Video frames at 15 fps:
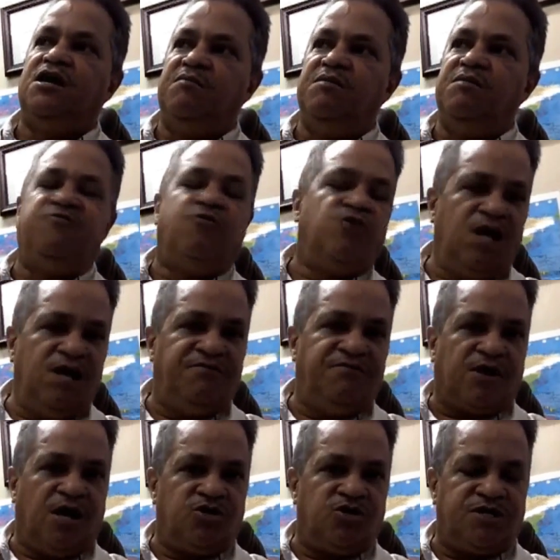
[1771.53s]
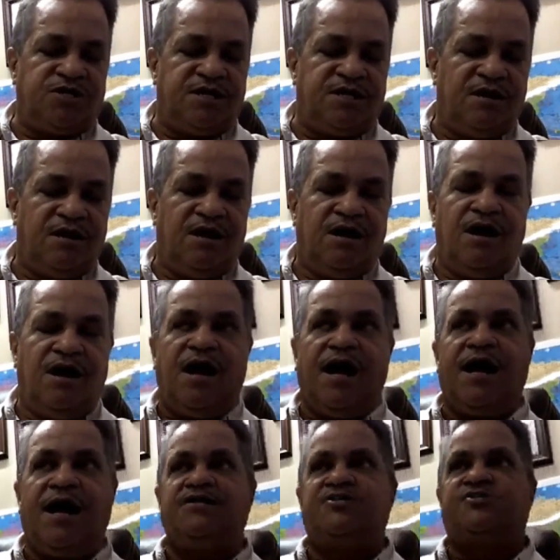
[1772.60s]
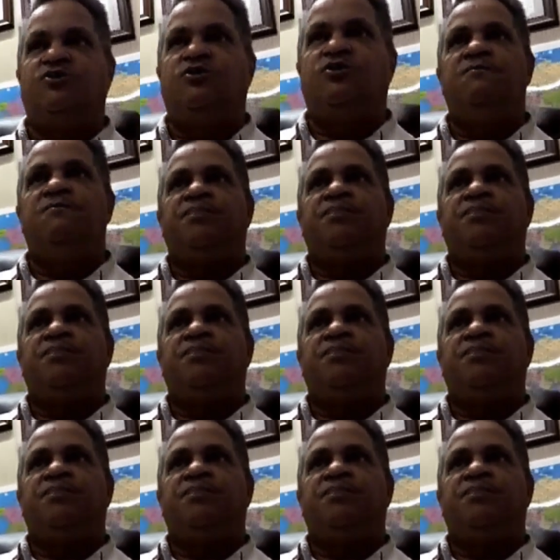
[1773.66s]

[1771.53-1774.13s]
before you leave the country. And so